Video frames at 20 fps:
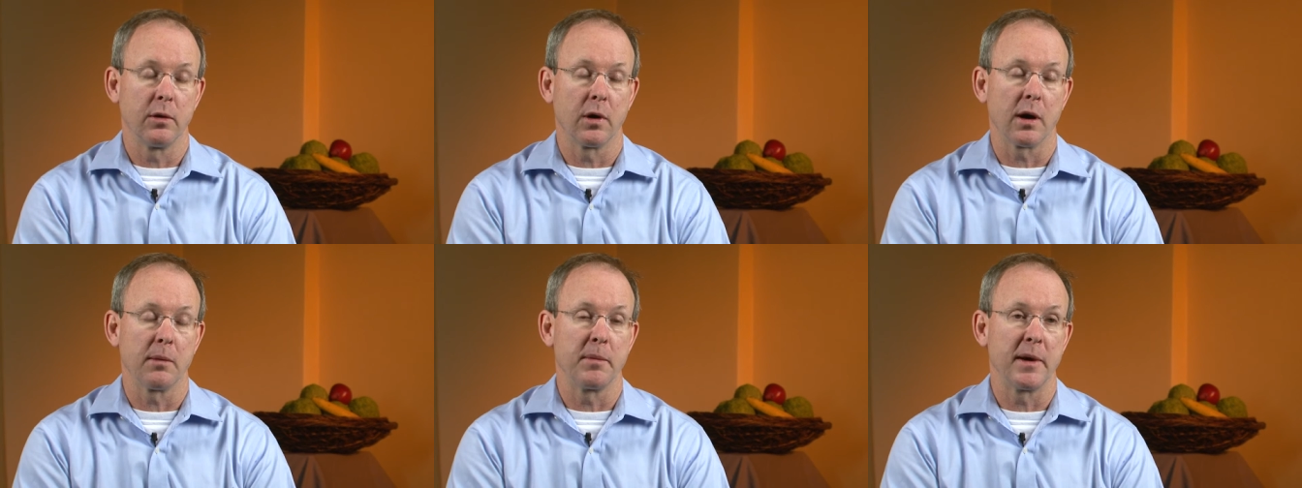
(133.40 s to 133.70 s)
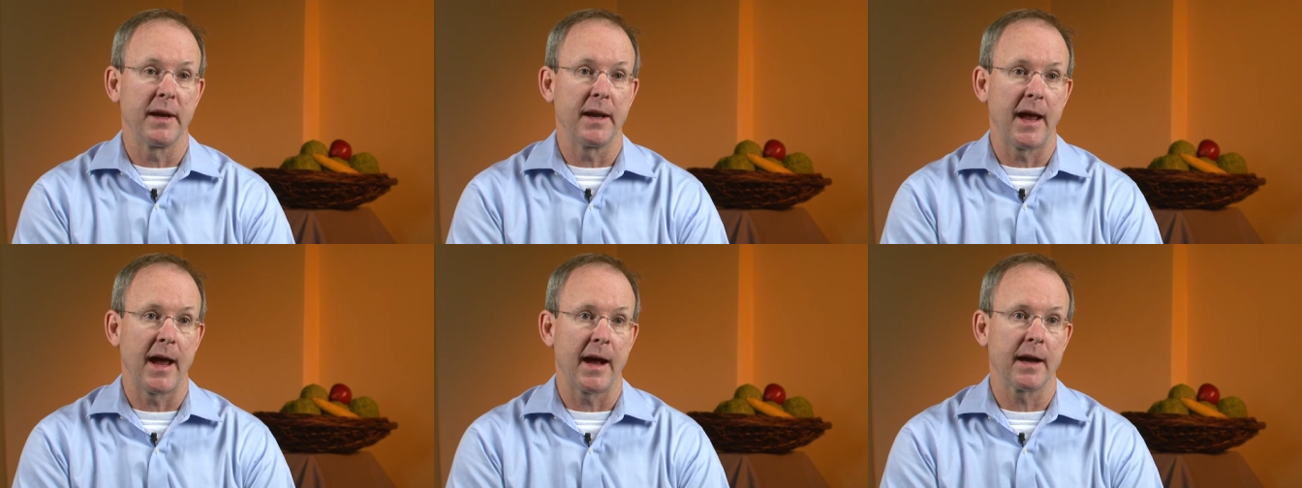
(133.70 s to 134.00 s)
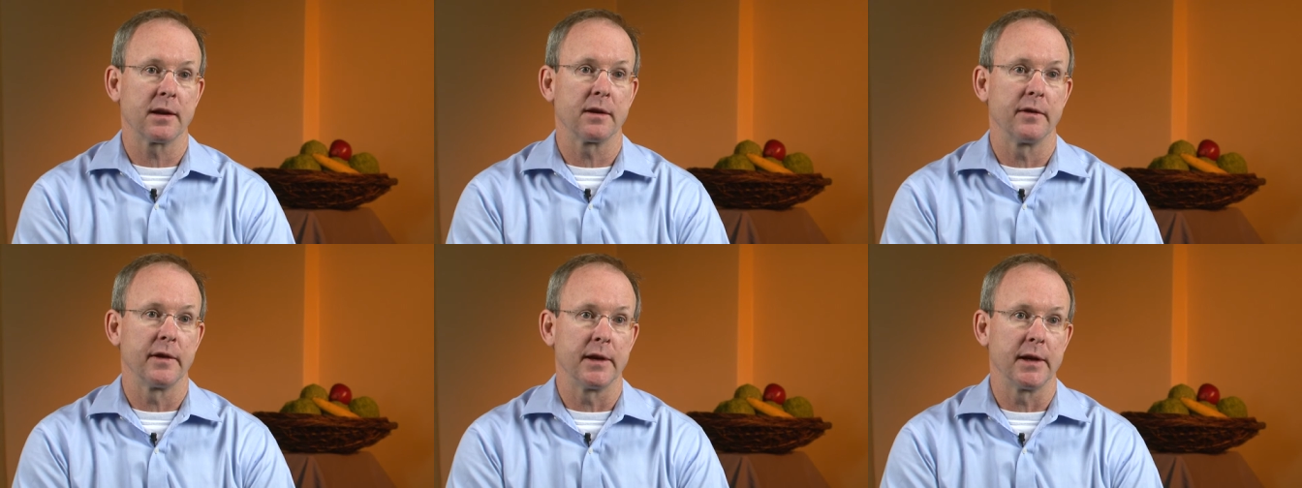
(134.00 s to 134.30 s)
being
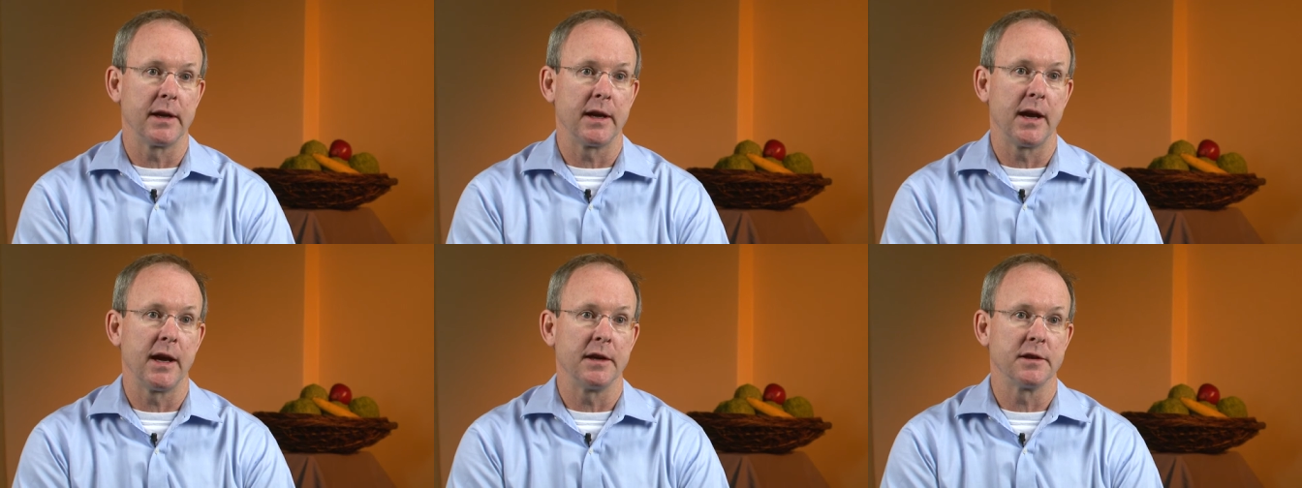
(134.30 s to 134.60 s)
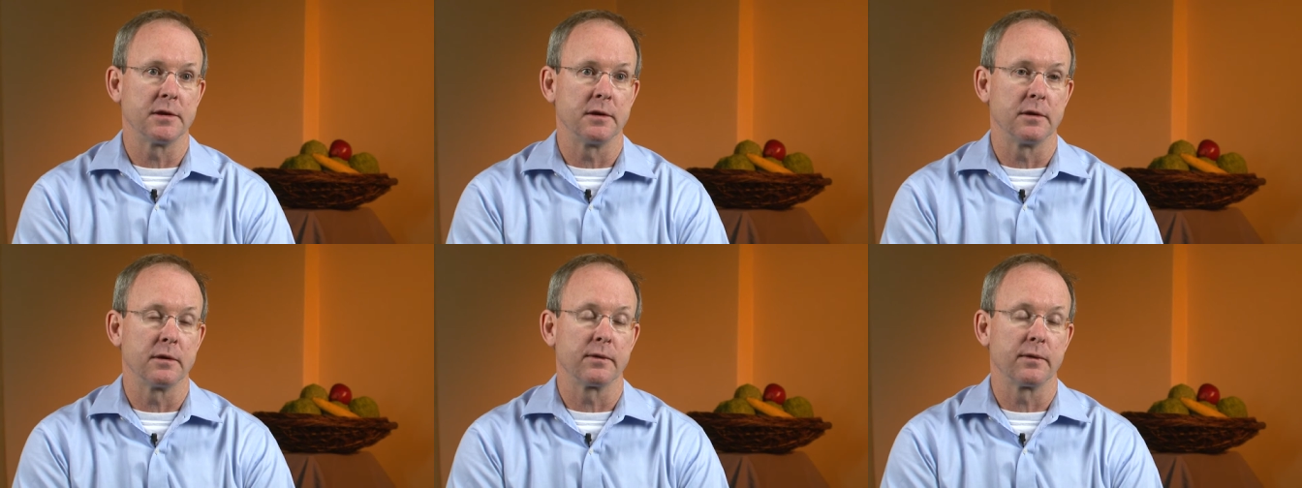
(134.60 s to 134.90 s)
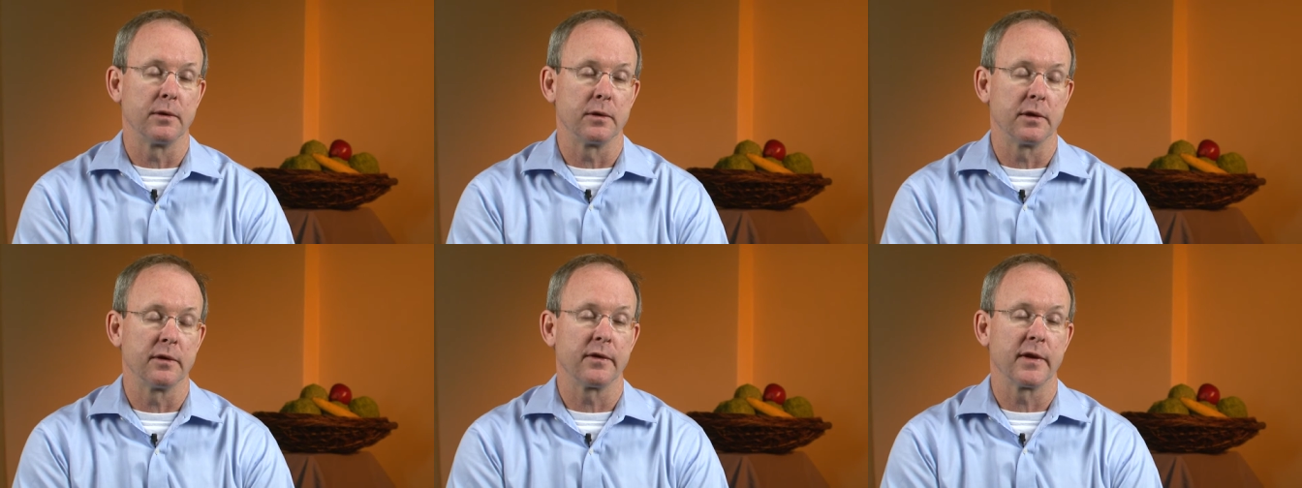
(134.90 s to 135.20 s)
actively engaged in your
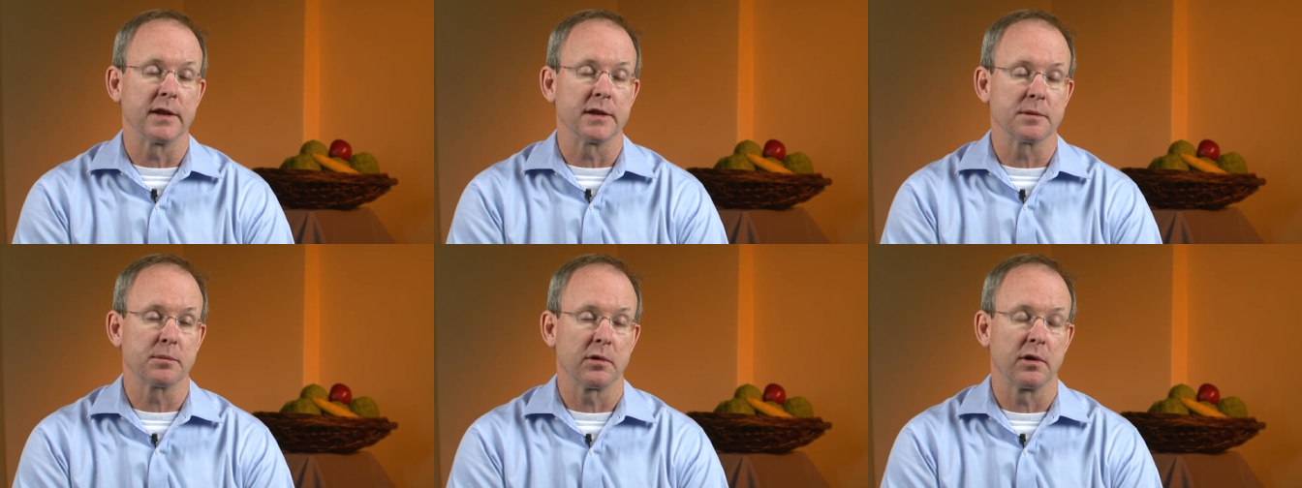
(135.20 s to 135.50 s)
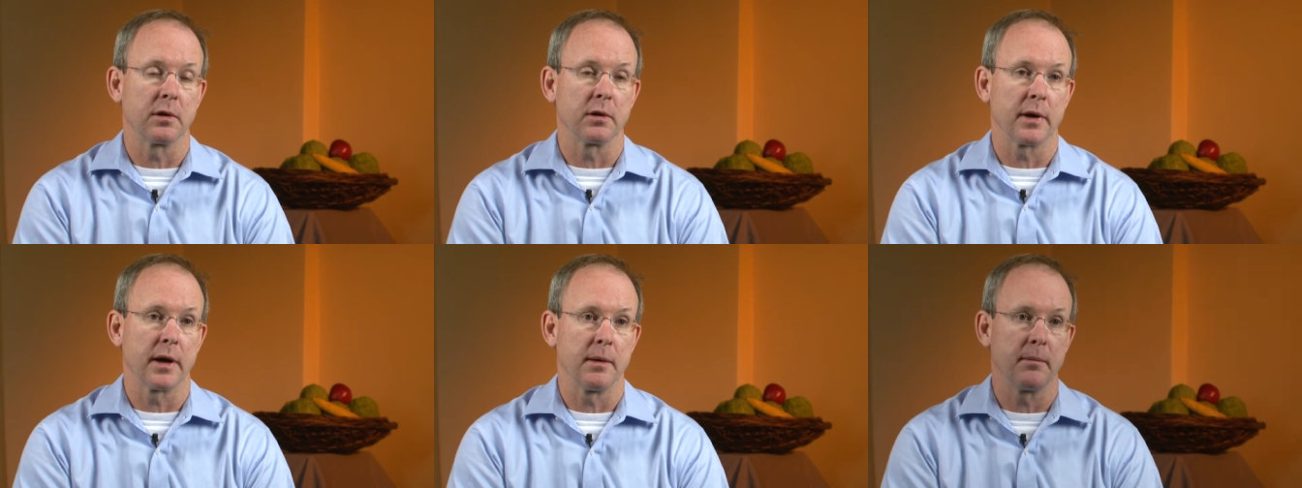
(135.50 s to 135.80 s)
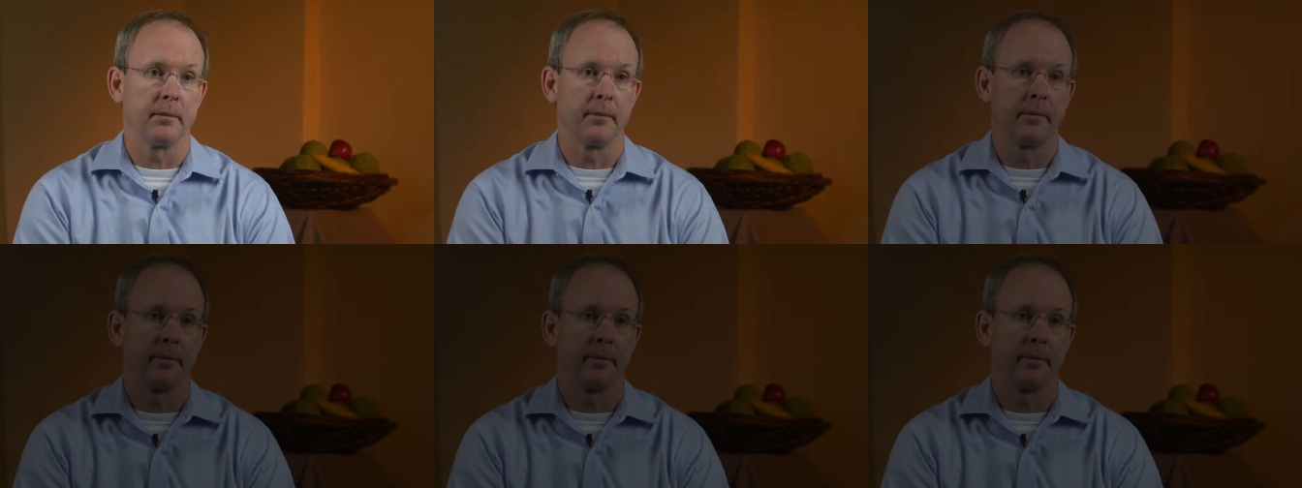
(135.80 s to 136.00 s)
food defense program.